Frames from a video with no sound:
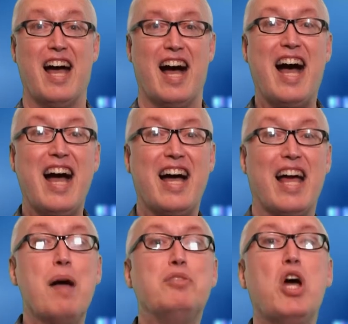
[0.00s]

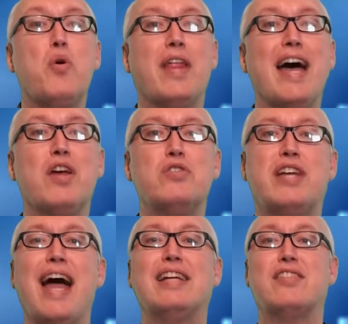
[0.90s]
Hi, I'm Joe with I Know
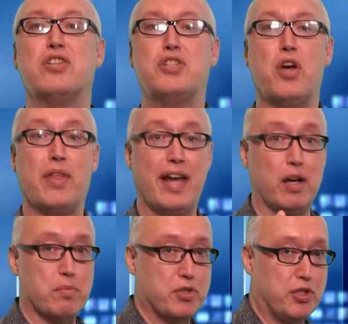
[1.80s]
Jax, the show that
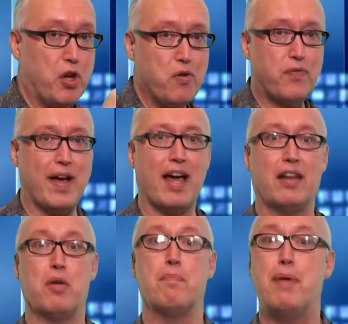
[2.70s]
helps you
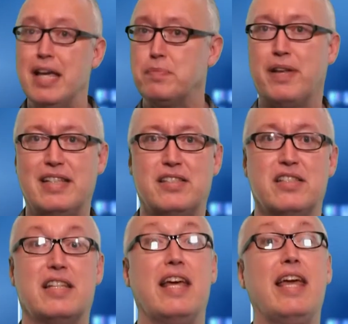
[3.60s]
find the best
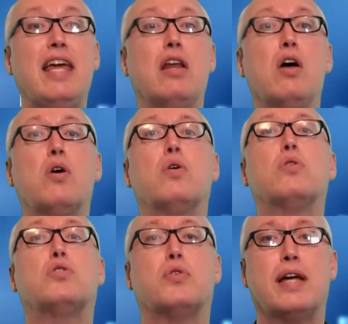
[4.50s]
places to eat
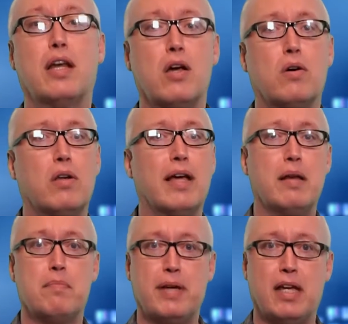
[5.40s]
local, drink local,
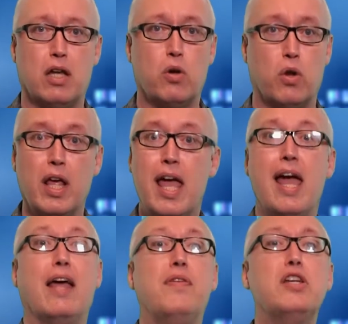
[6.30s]
and be local.
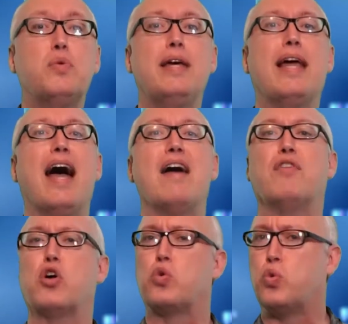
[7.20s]
And this week I have
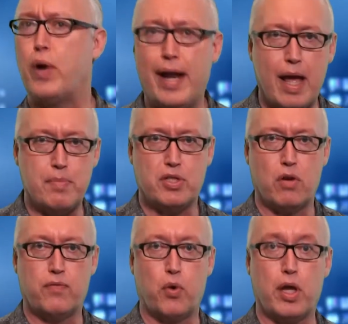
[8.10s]
a great
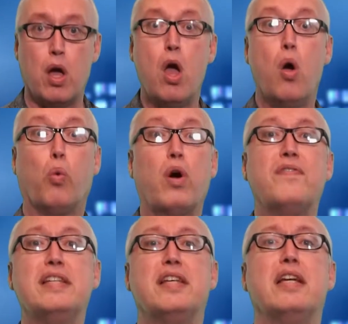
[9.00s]
episode for you. We're
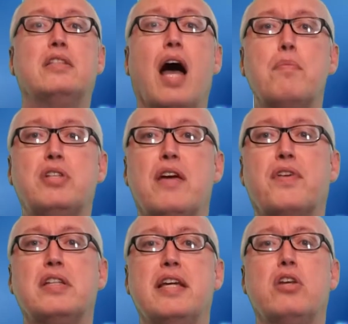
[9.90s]
visiting Top Chef
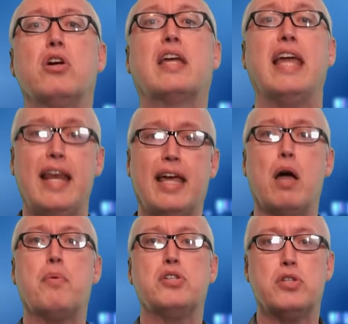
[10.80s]
contender Kenny
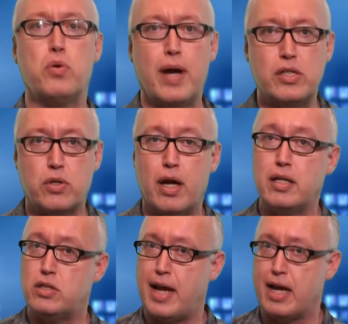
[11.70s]
Gilbert's new restaurant
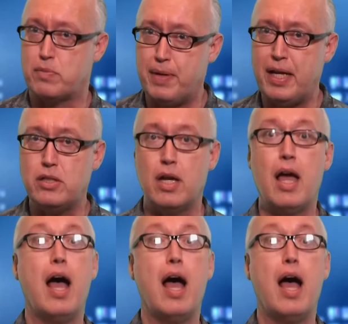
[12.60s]
in Jax Beach.